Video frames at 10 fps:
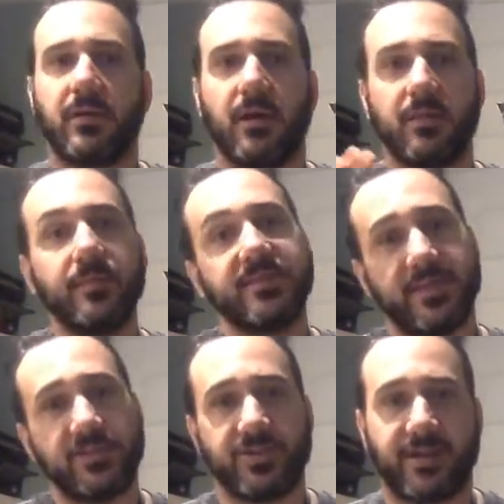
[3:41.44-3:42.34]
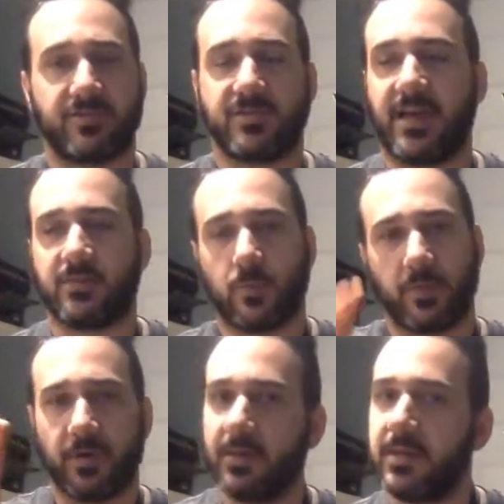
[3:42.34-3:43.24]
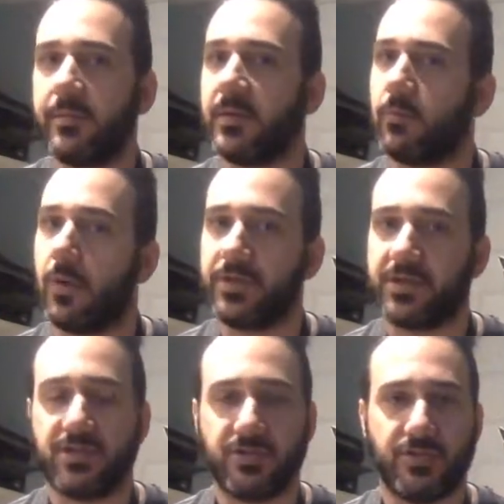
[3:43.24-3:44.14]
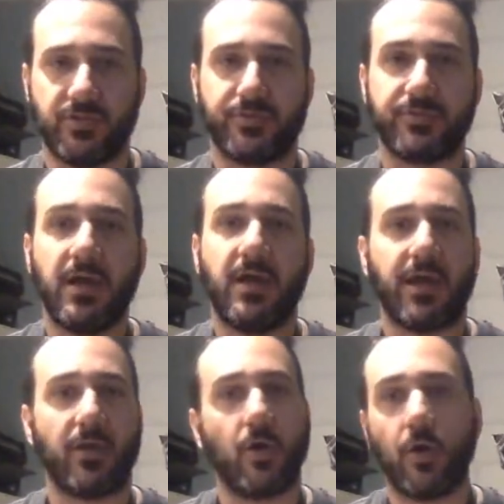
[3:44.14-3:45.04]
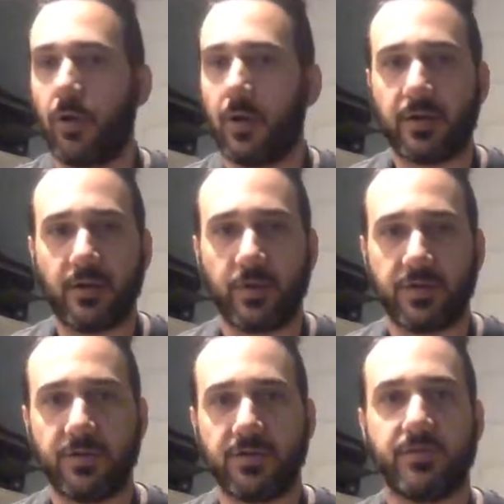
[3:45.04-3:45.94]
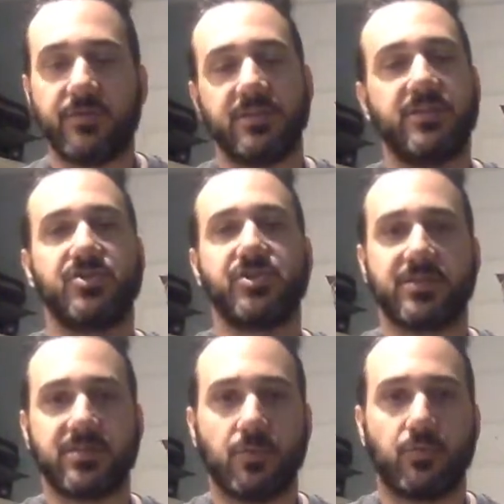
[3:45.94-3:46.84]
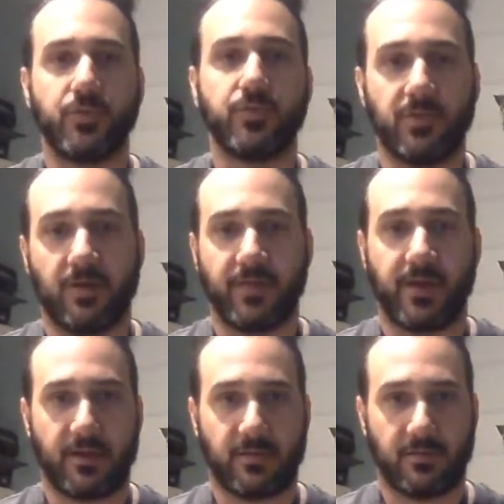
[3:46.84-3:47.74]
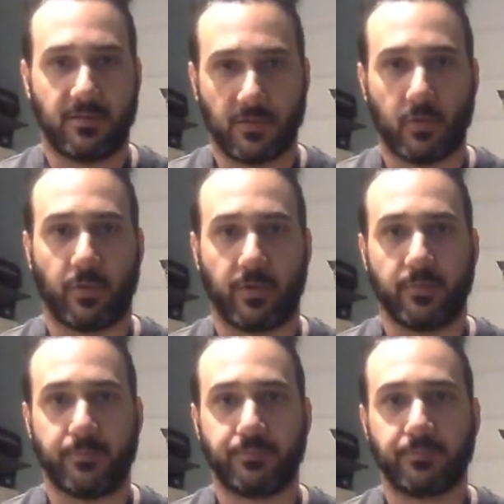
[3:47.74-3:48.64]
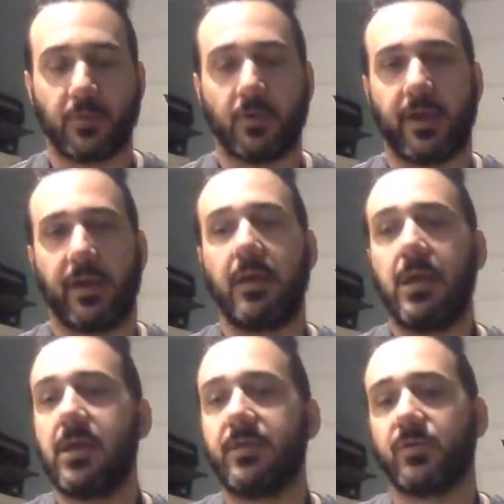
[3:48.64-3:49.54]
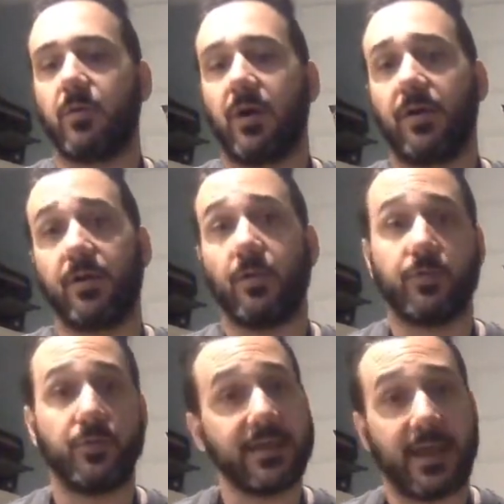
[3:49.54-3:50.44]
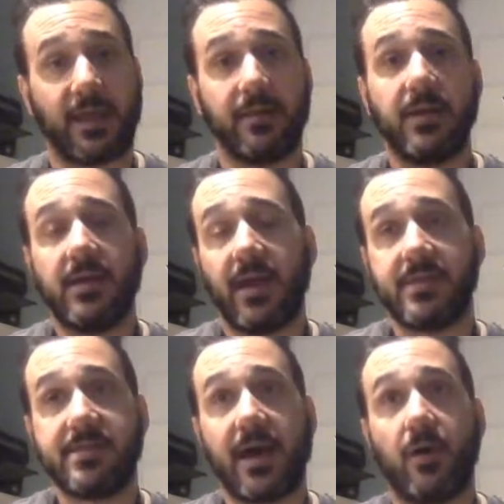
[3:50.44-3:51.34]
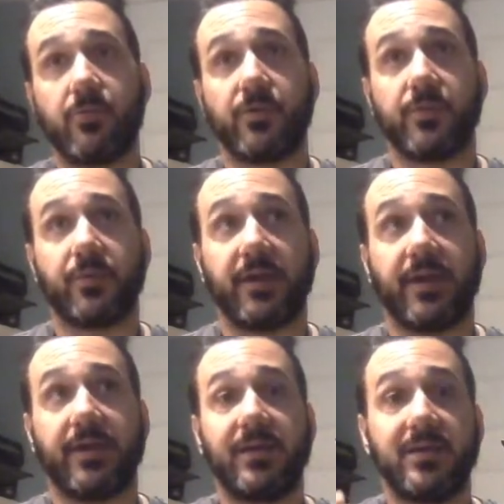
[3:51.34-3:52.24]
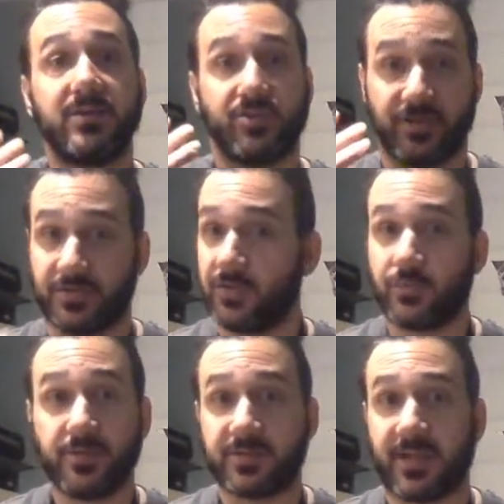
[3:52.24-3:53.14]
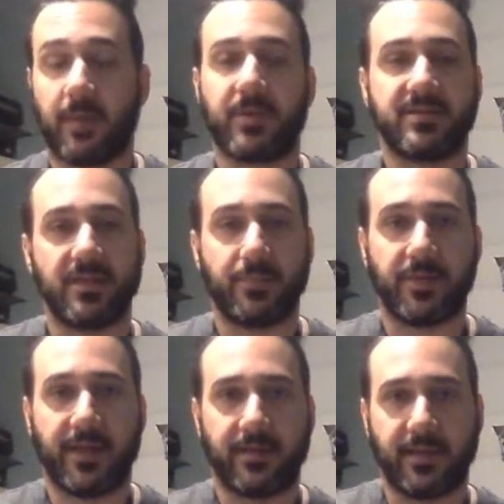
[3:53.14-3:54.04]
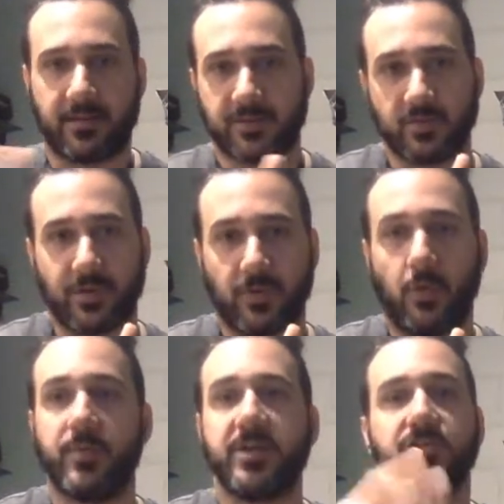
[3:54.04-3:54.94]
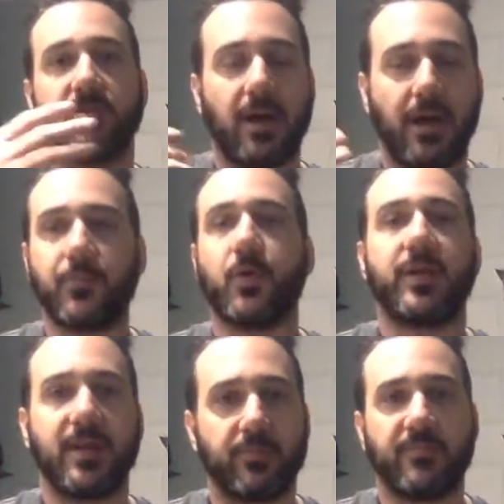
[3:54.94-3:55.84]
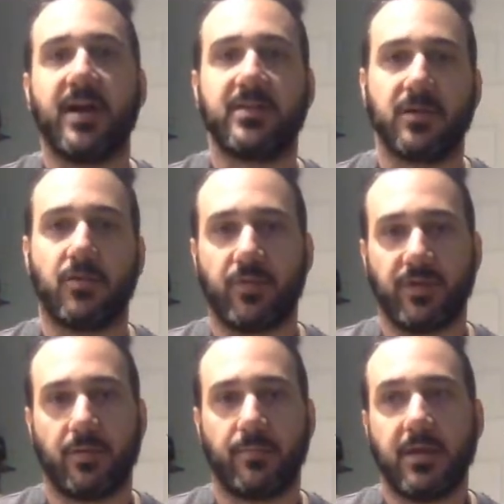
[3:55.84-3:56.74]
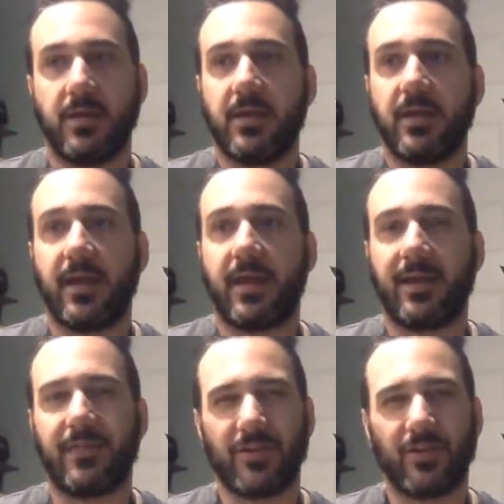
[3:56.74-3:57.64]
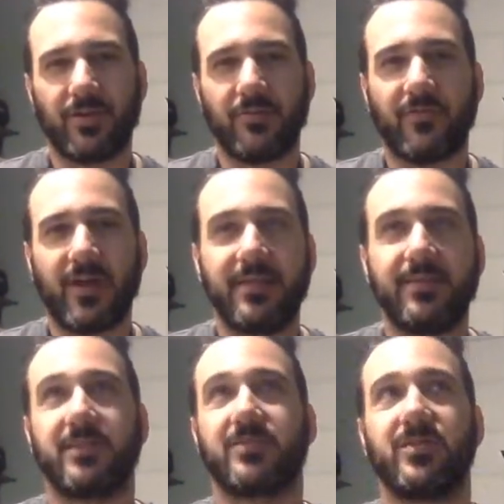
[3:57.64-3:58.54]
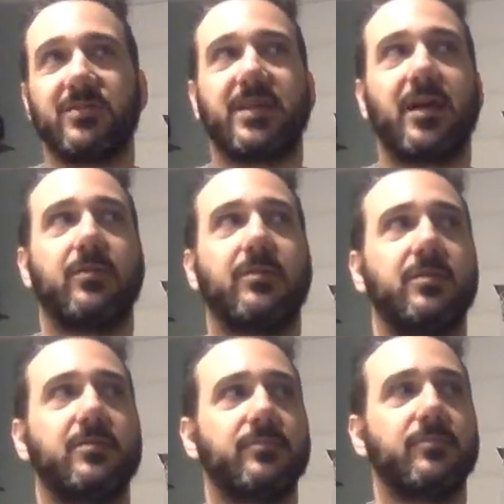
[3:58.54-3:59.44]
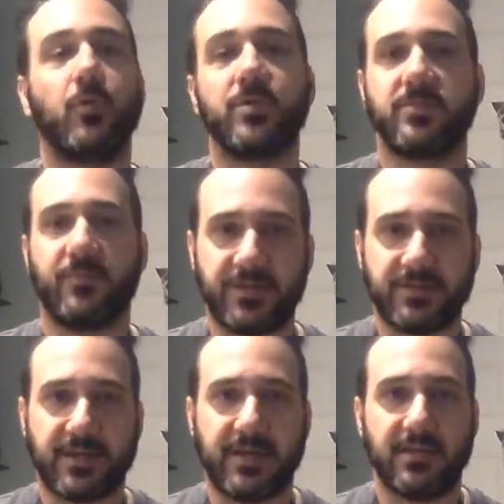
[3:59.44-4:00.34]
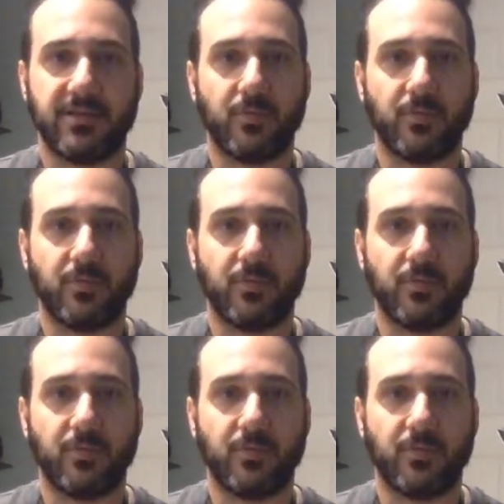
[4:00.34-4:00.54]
limitation exercise where we're going to limit what we can use. And all I'm going to want you to use is just the root of that chord, okay? So I'm going to go through it again, and now I'm going to play just those roots again, but instead of playing like just throughout the whole measure, I'm going to improvise a rhythm. And I think you're going to find that it's going to sound more sophisticated than you